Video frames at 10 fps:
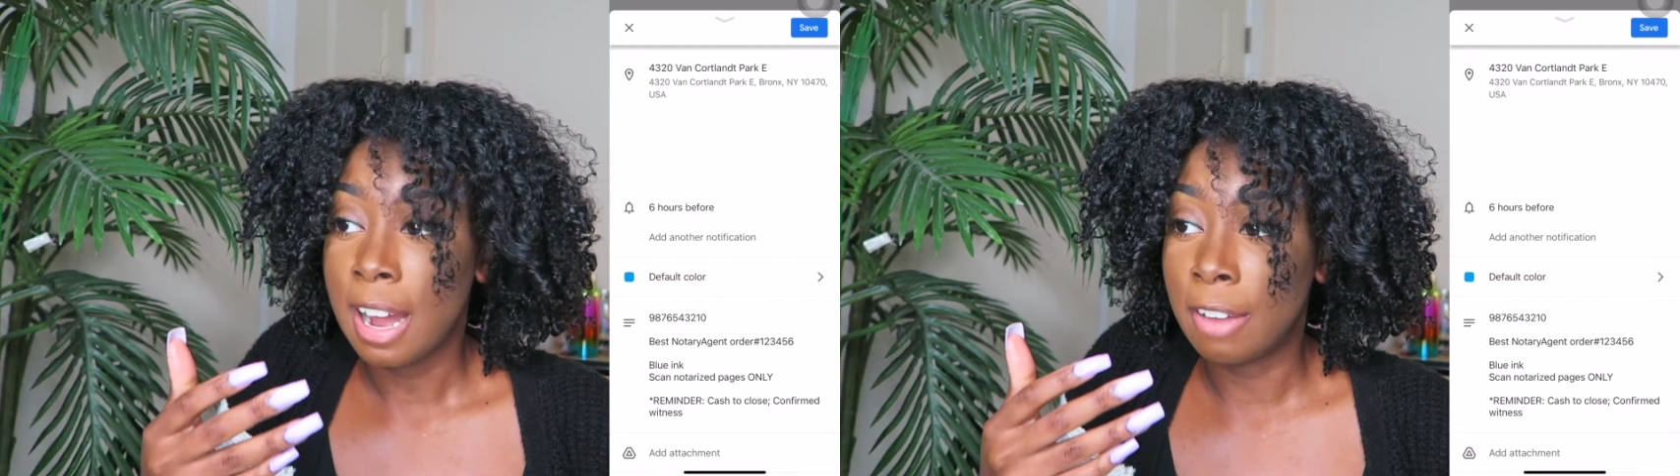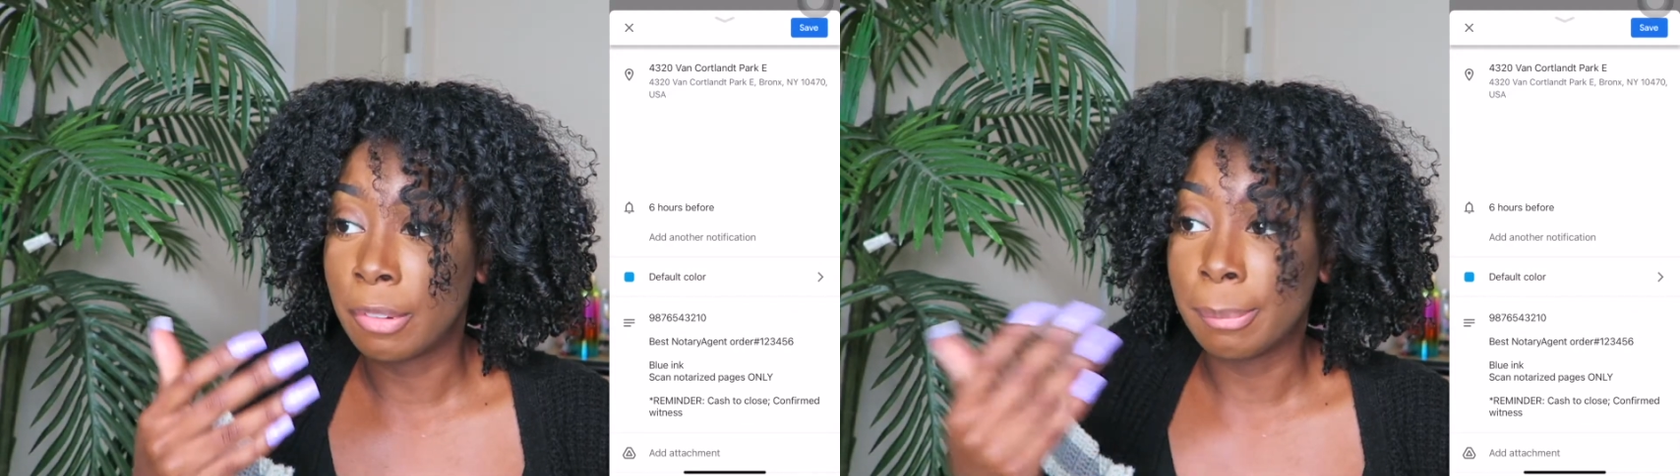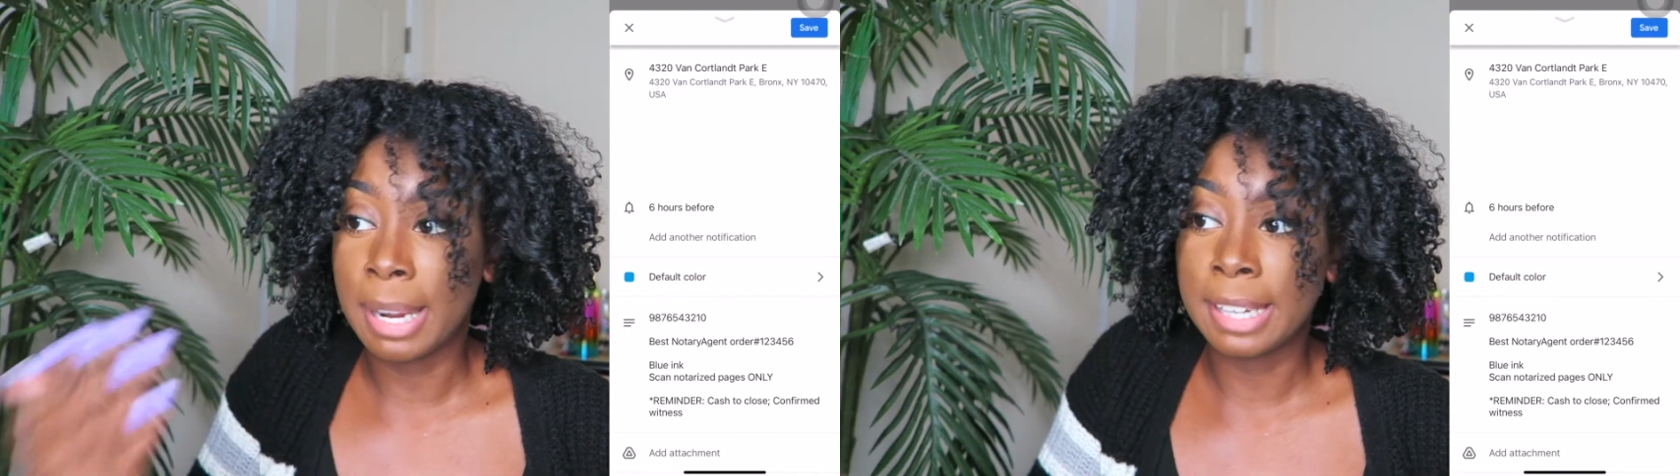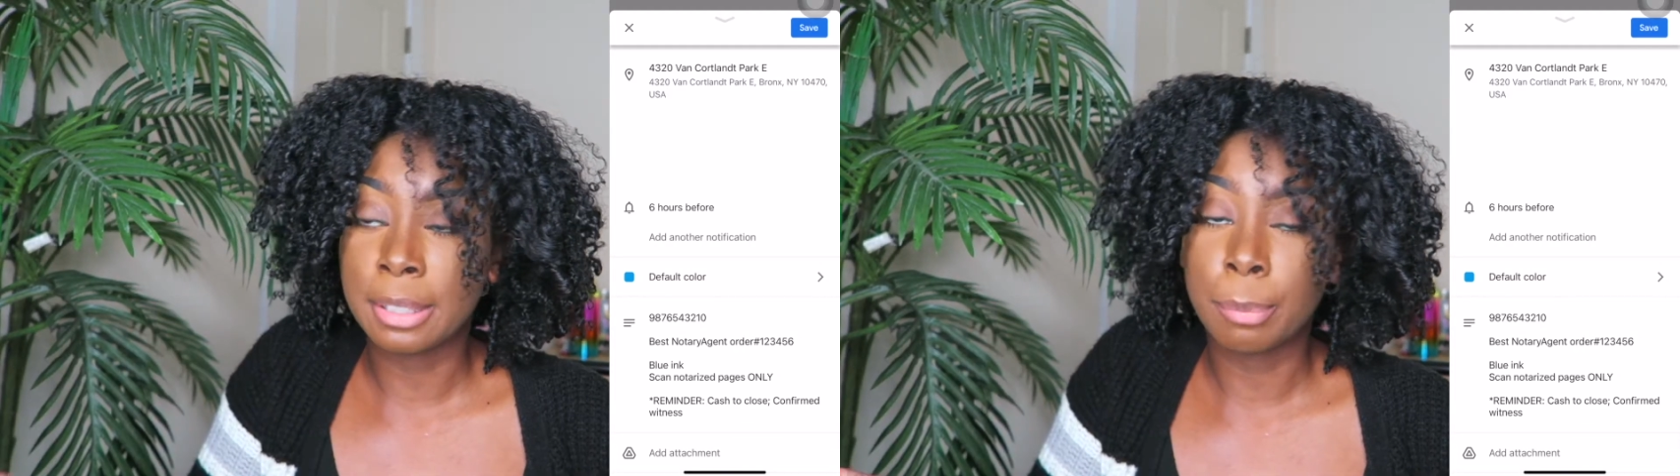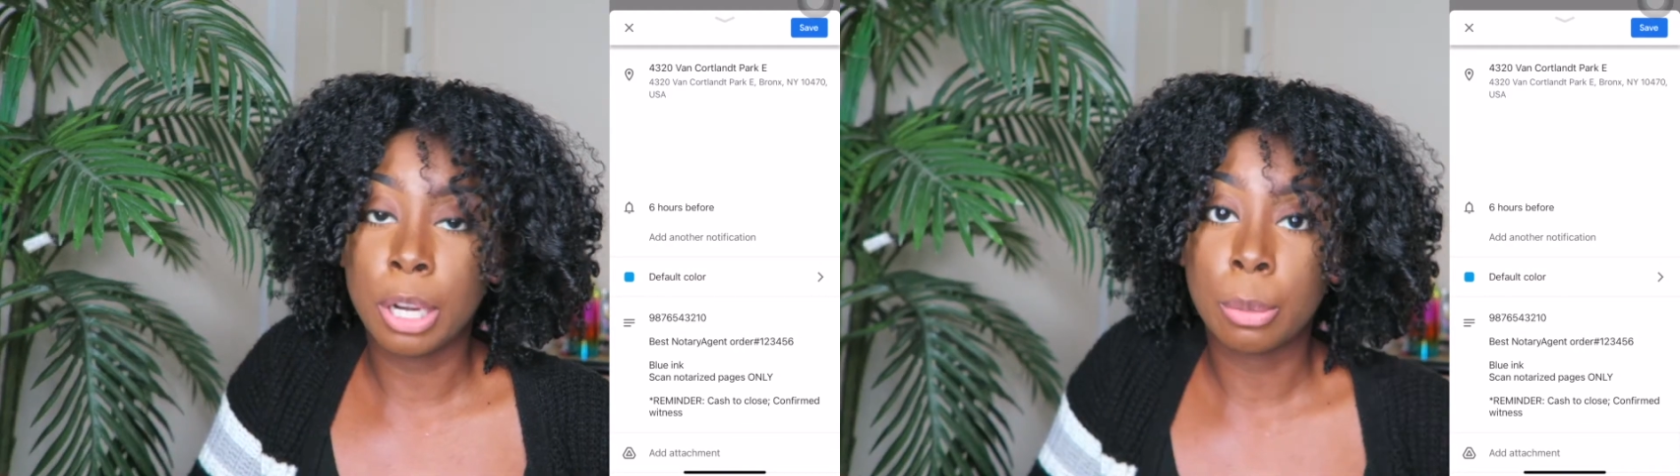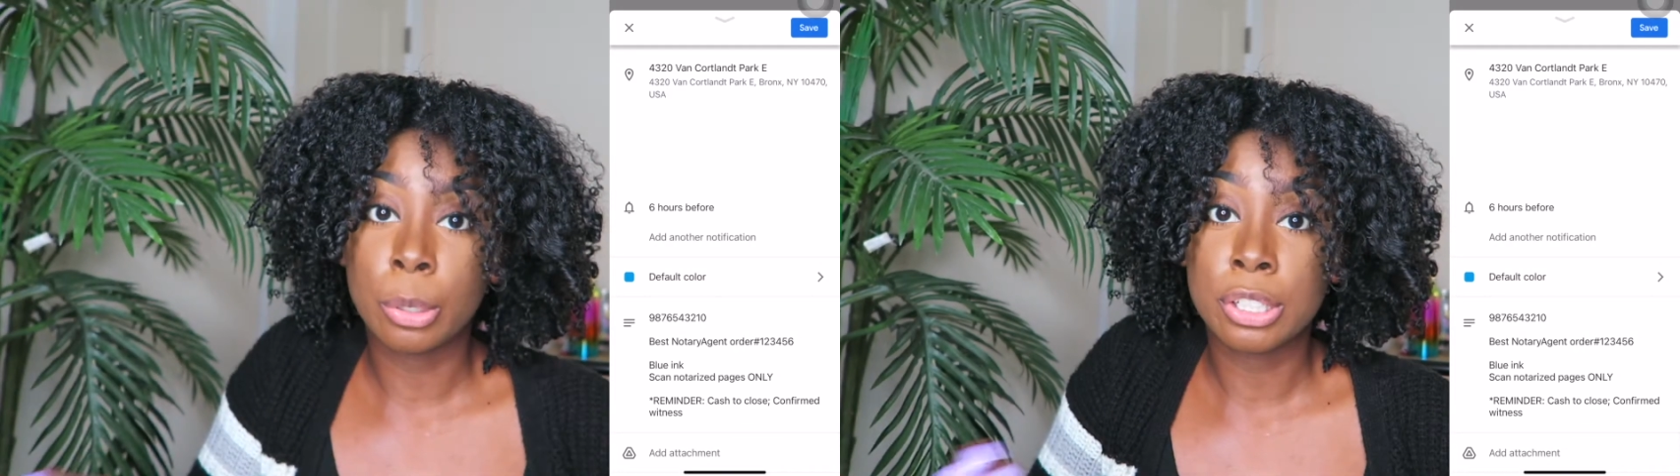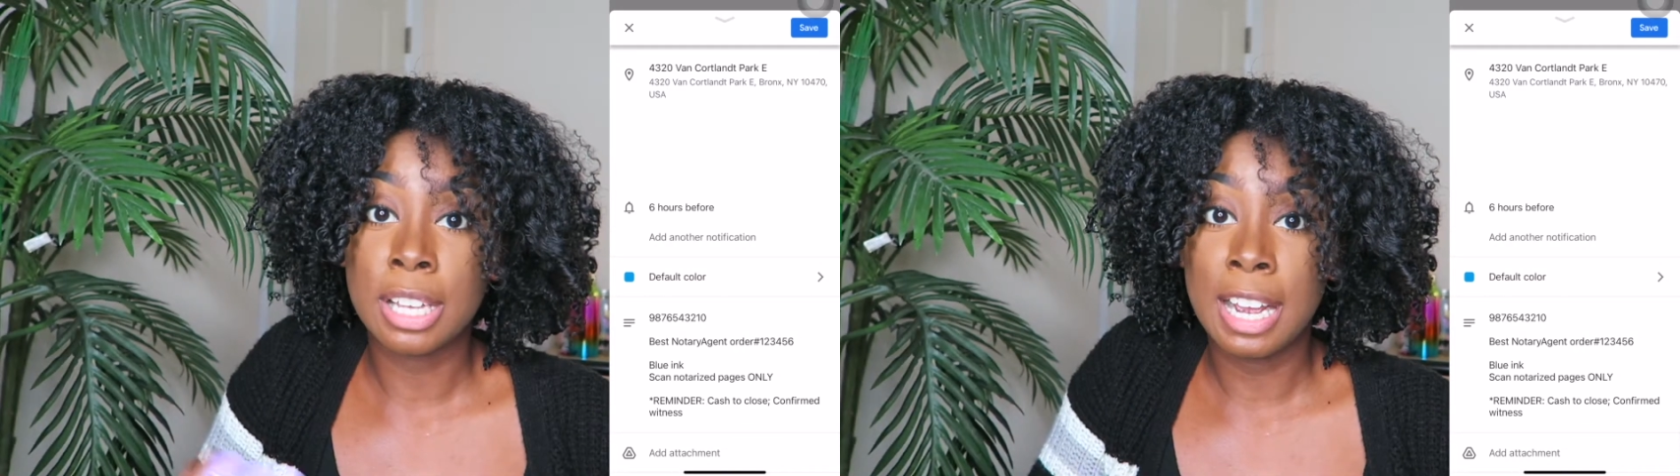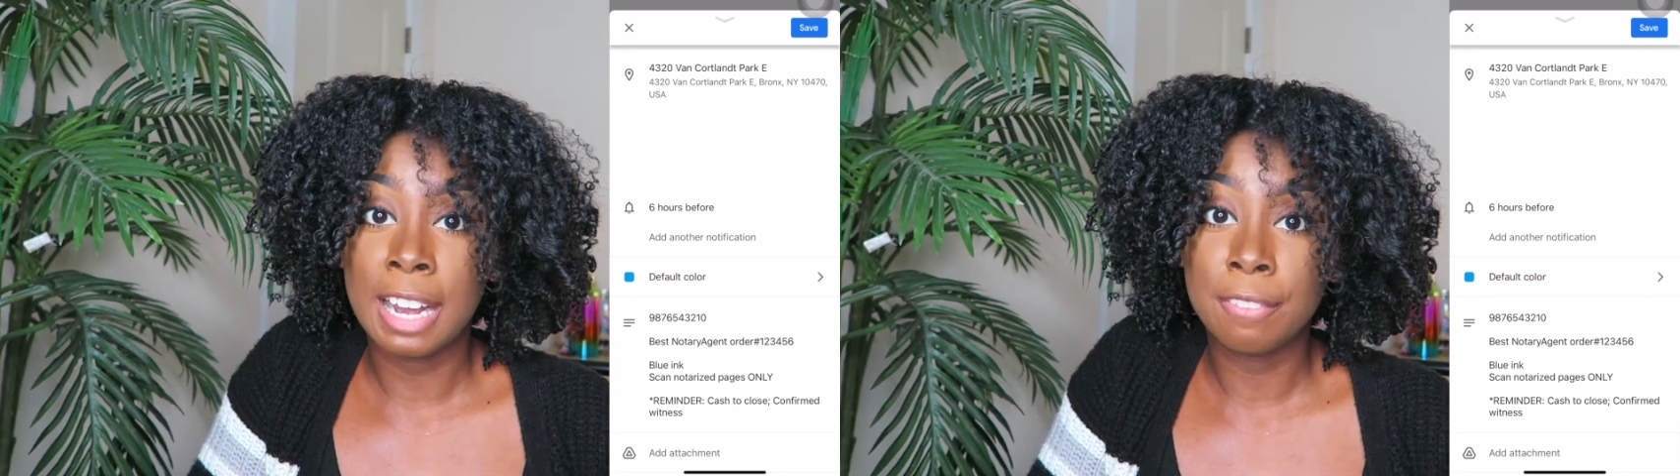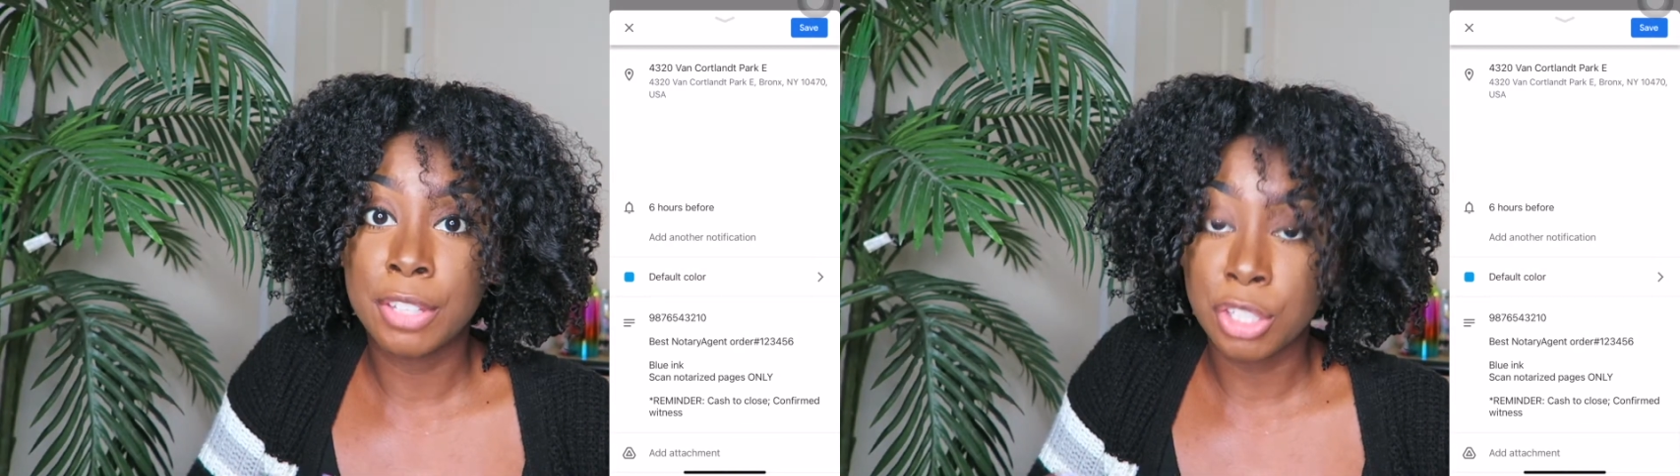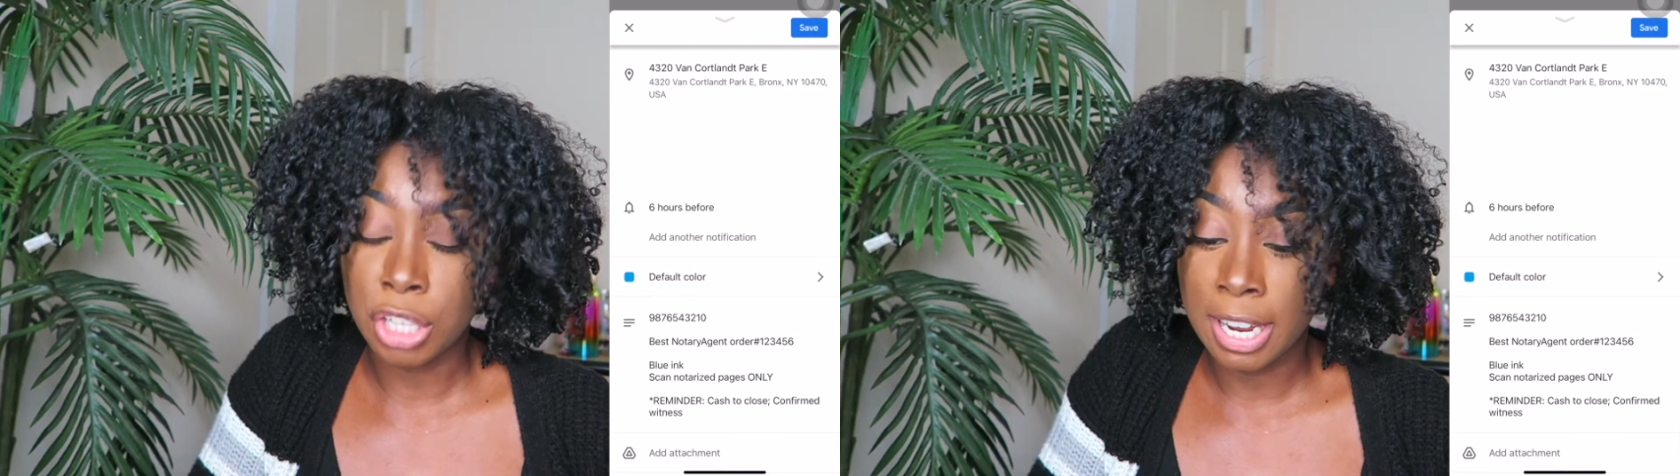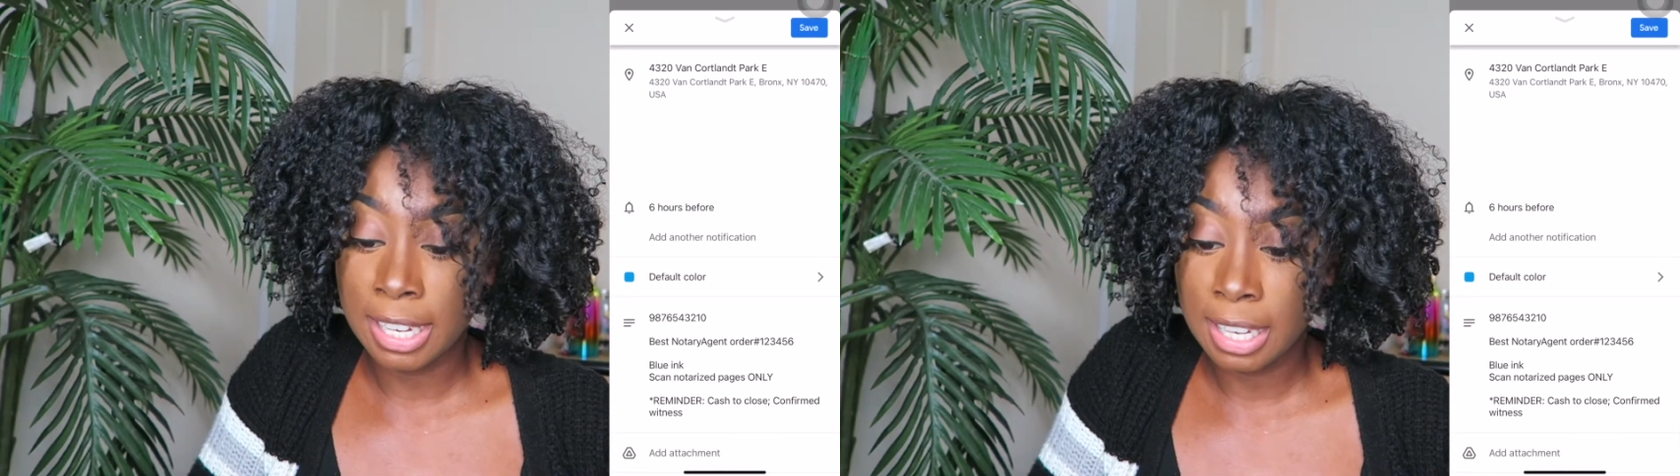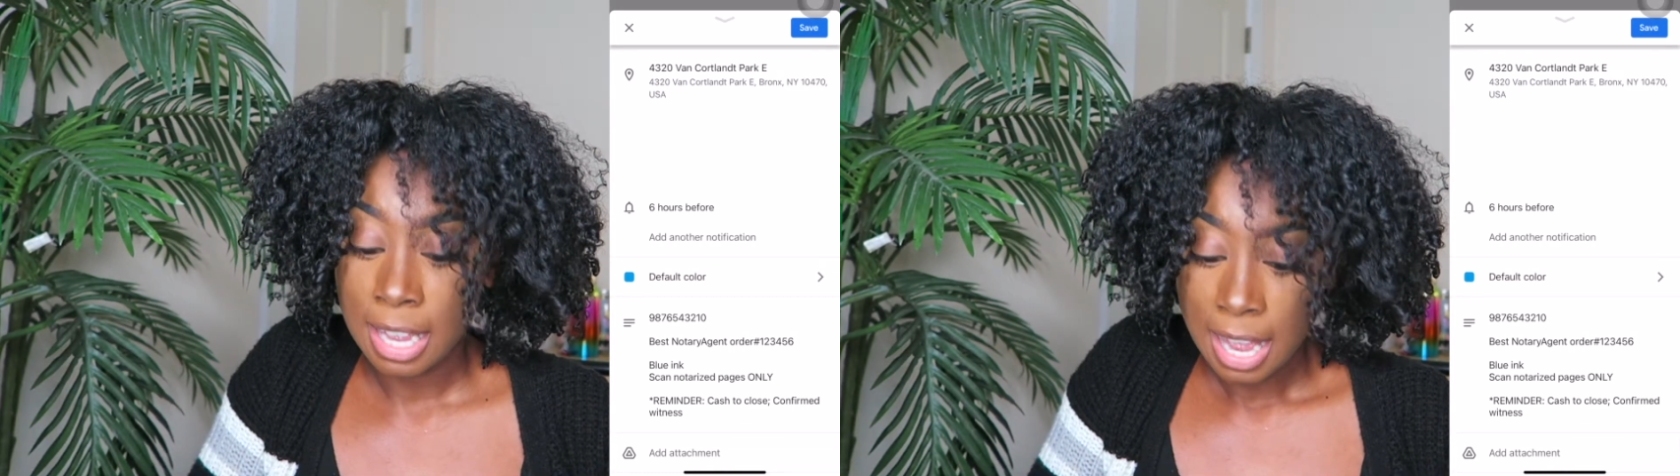remind the borrower to have the check,